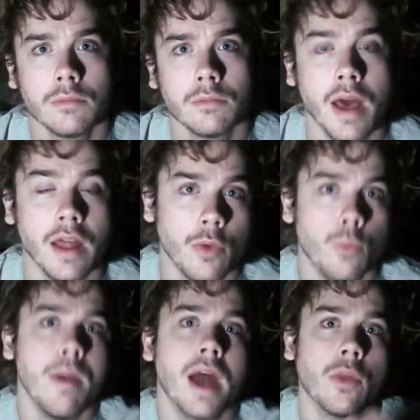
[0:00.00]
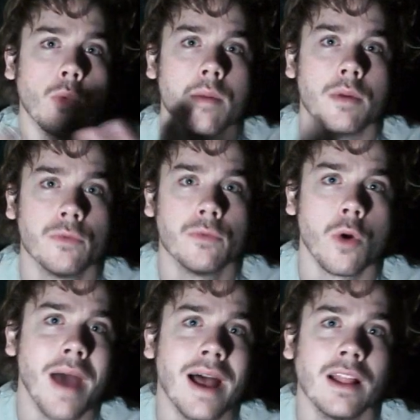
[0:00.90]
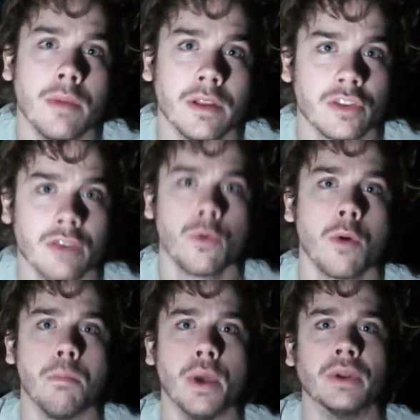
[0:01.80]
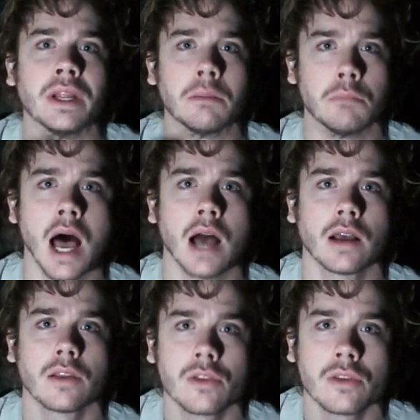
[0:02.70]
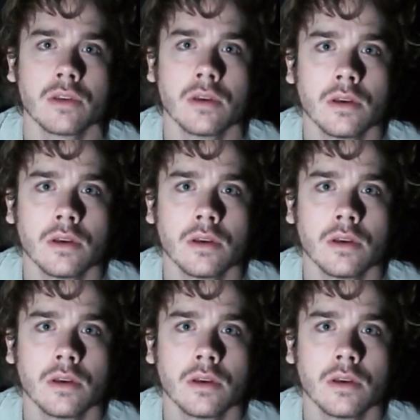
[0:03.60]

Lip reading: The men and the women form elements. They form building blocks.